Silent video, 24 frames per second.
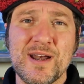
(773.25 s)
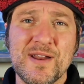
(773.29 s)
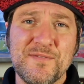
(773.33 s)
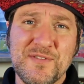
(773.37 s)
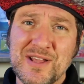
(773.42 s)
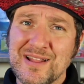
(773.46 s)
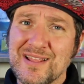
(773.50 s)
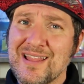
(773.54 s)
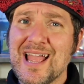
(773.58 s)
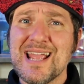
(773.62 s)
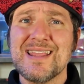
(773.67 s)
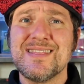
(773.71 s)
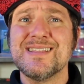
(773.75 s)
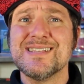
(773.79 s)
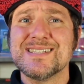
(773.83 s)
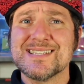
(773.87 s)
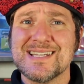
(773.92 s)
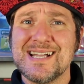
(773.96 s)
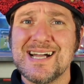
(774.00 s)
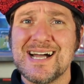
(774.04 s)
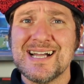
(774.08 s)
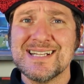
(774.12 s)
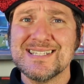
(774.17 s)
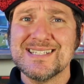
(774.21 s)
If you like this
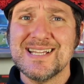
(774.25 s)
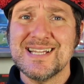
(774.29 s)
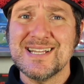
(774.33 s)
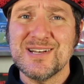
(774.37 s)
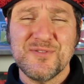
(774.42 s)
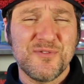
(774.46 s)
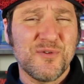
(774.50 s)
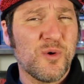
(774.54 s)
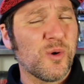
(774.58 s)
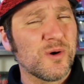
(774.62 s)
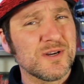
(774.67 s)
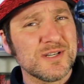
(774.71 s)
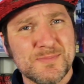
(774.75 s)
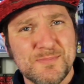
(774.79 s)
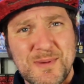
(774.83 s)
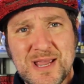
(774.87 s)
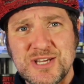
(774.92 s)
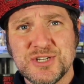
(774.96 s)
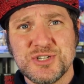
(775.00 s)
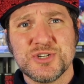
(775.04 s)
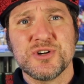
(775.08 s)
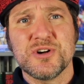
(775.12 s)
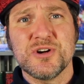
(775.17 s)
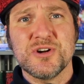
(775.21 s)
content, of course,
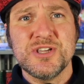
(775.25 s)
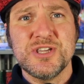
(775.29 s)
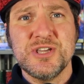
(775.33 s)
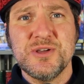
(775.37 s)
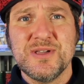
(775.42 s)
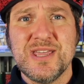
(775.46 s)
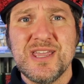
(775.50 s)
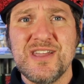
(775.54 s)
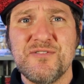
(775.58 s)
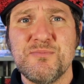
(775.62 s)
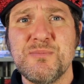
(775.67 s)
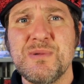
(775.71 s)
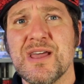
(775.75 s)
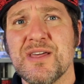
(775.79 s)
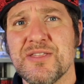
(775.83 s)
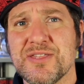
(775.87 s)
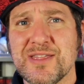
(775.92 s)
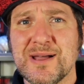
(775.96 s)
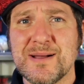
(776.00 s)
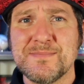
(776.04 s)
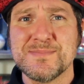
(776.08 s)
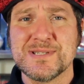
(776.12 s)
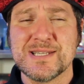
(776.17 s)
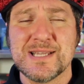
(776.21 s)
make sure you give me a
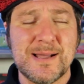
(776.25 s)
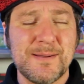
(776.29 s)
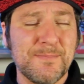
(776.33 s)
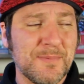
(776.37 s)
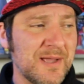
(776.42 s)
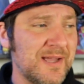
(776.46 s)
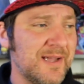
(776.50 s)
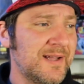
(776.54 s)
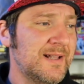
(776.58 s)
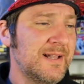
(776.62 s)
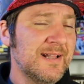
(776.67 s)
thumbs up.